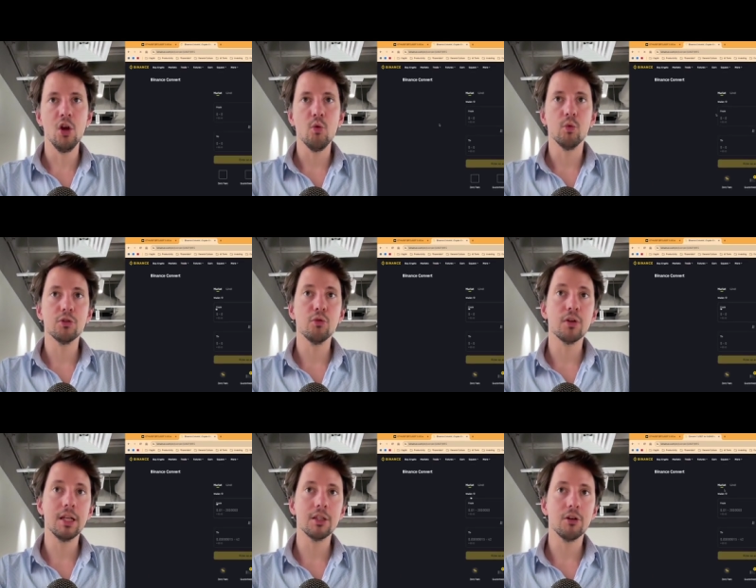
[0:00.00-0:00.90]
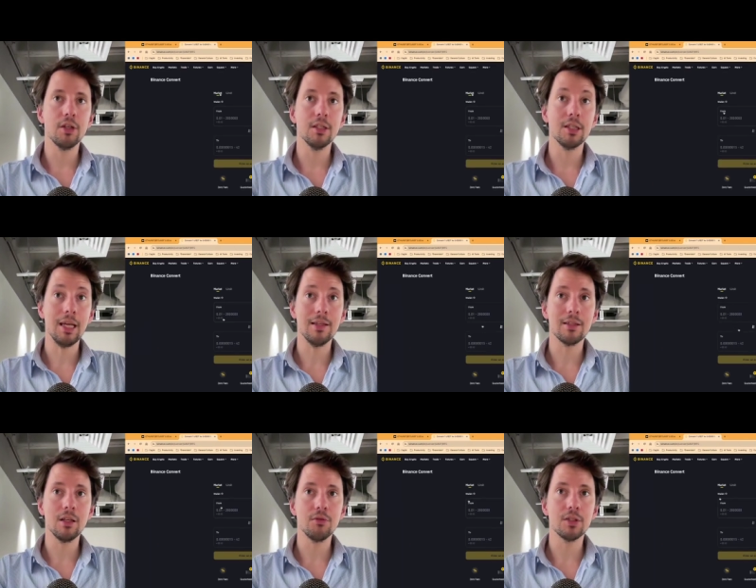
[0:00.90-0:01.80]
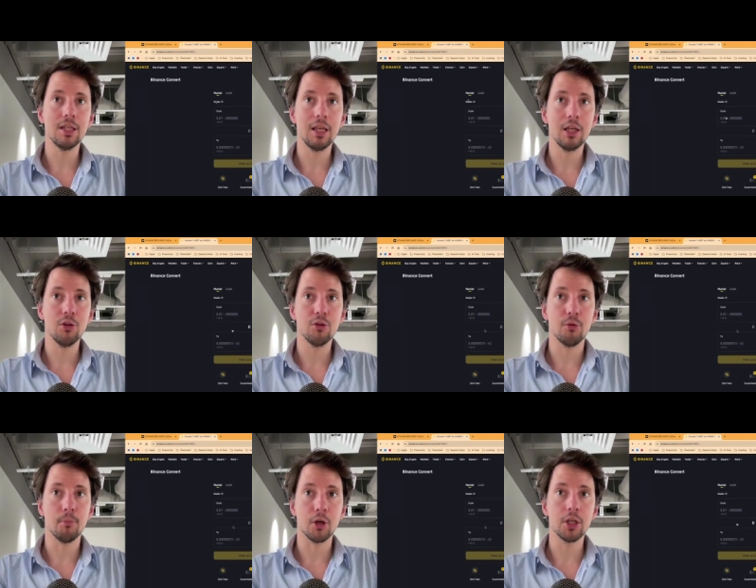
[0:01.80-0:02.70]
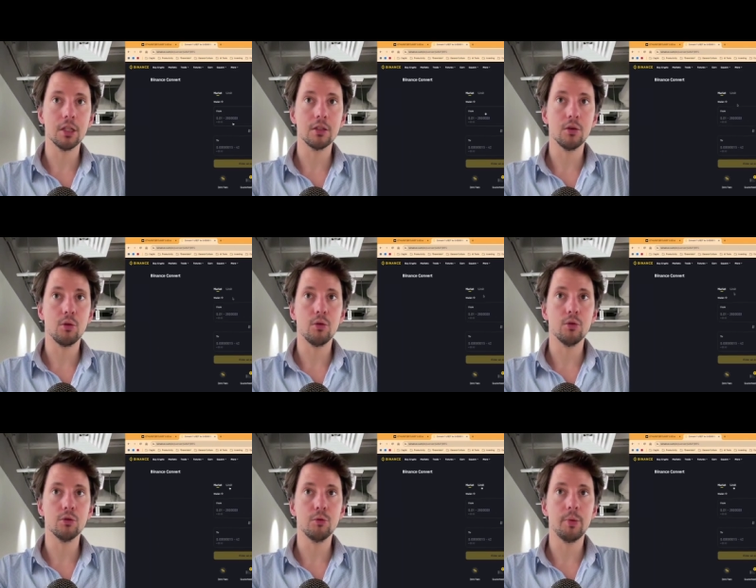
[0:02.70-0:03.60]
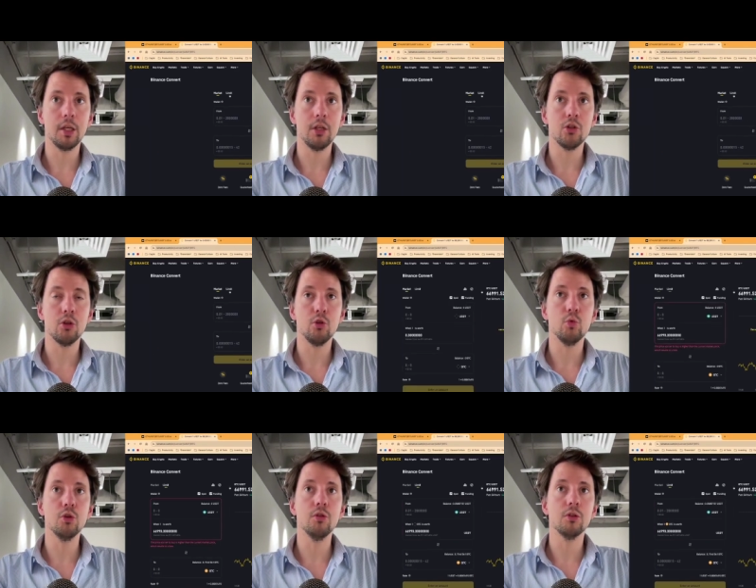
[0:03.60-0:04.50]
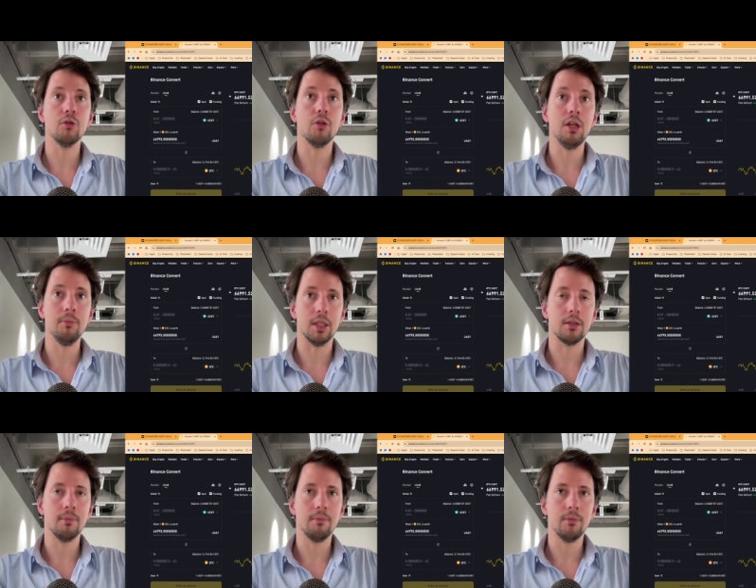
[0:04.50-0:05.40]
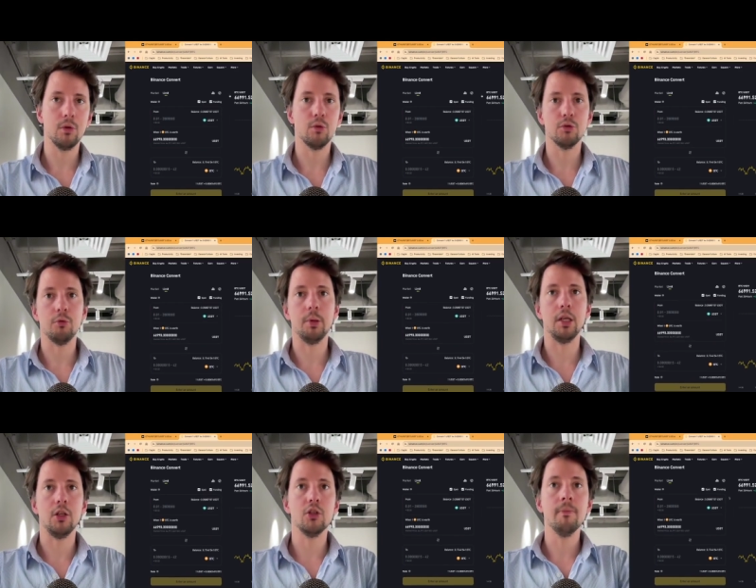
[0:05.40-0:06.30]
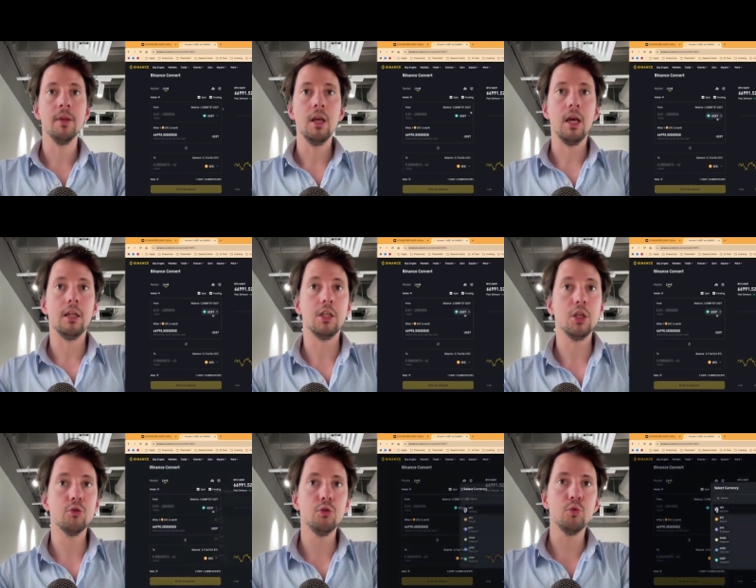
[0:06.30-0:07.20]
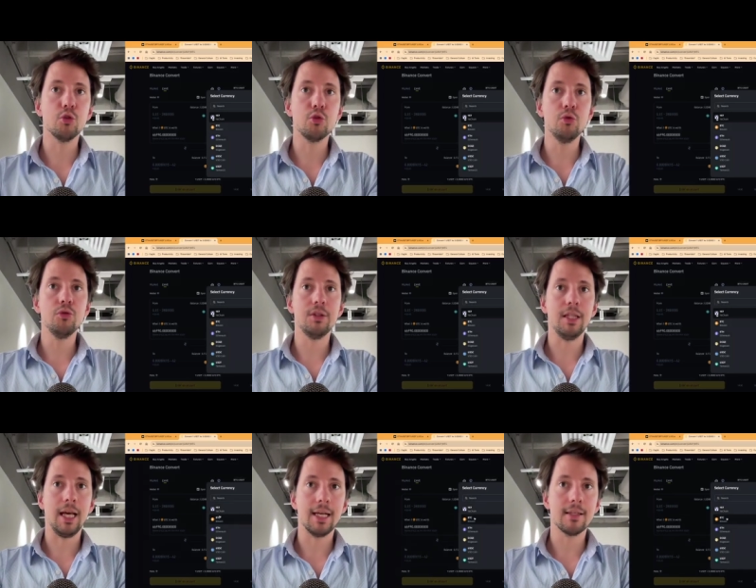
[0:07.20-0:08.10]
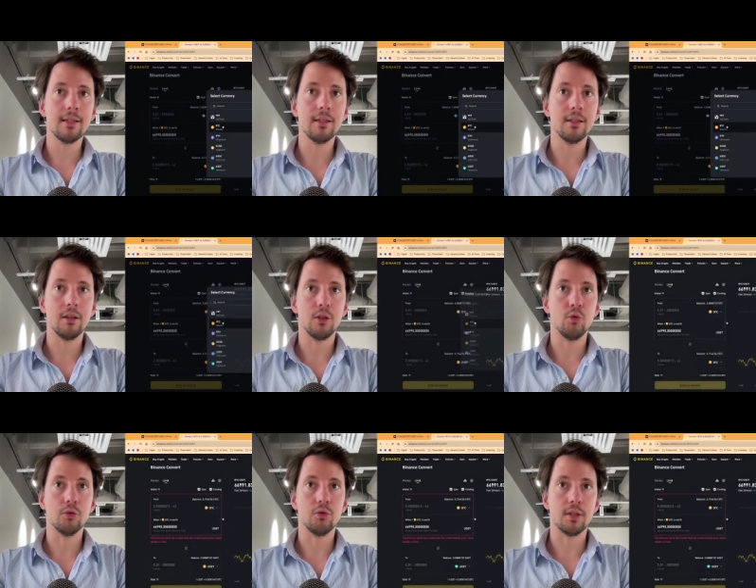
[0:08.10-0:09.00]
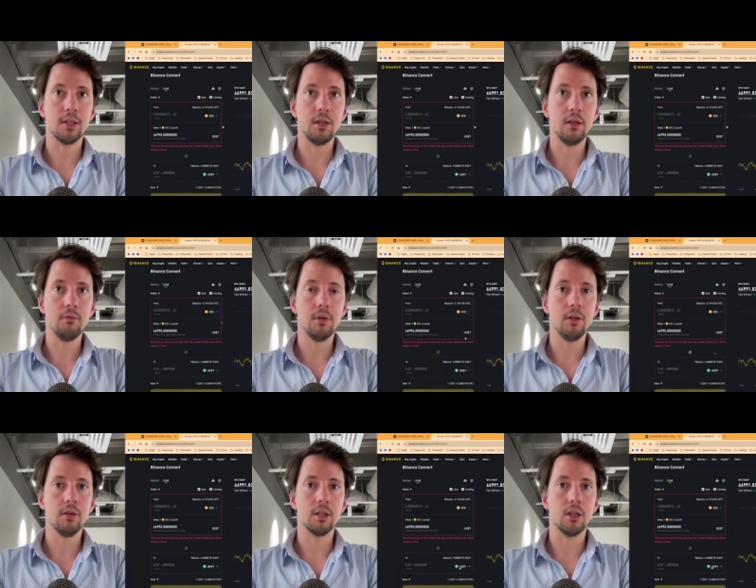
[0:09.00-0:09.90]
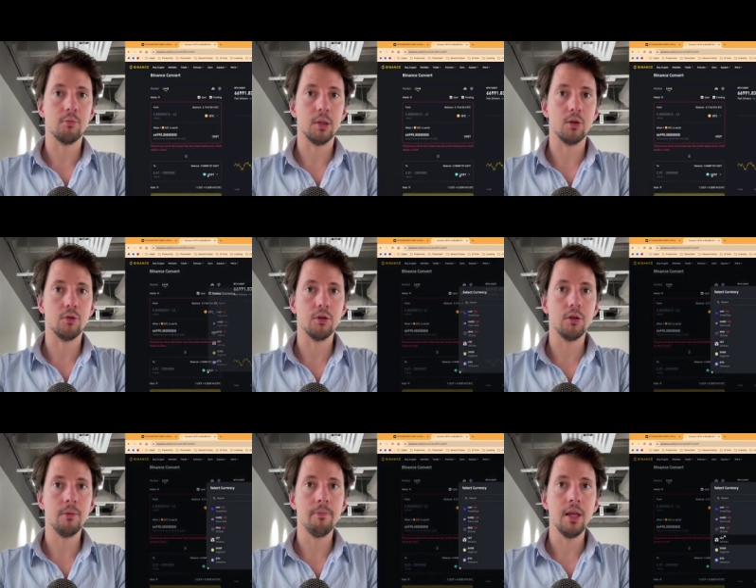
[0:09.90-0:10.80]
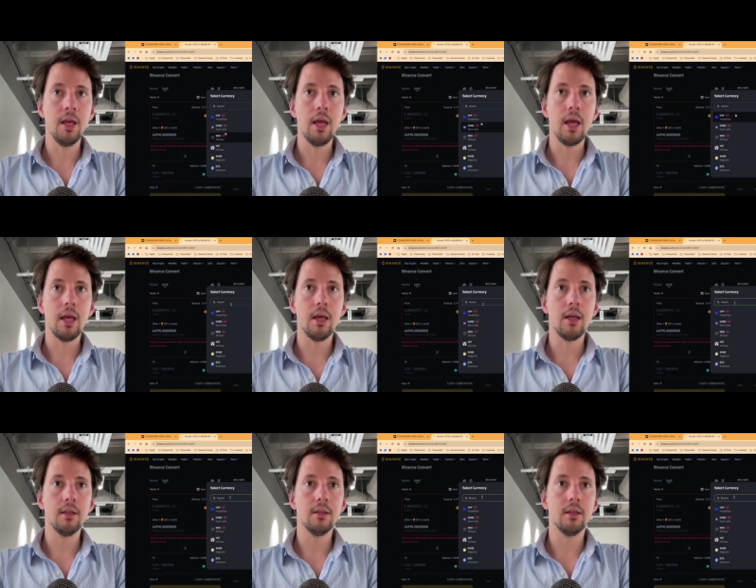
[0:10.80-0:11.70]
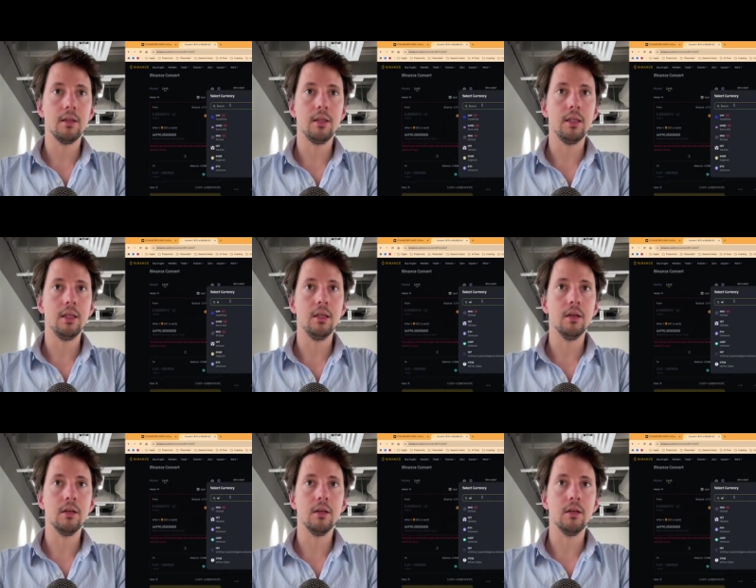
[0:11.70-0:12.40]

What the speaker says: Once you've clicked on it, instead of staying here on the market order page, you would go into the limit order page. And here you would choose the asset that you want to sell, in this case, Bitcoin, and the